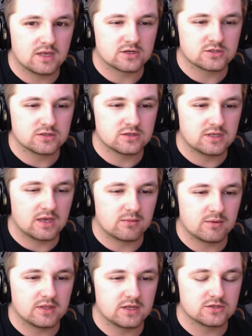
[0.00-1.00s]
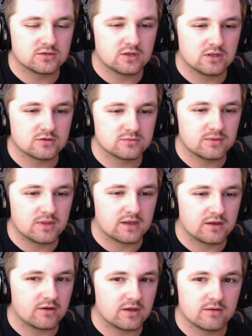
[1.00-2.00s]
But yeah, my line color is black.
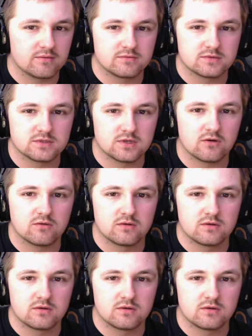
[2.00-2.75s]
Okay, so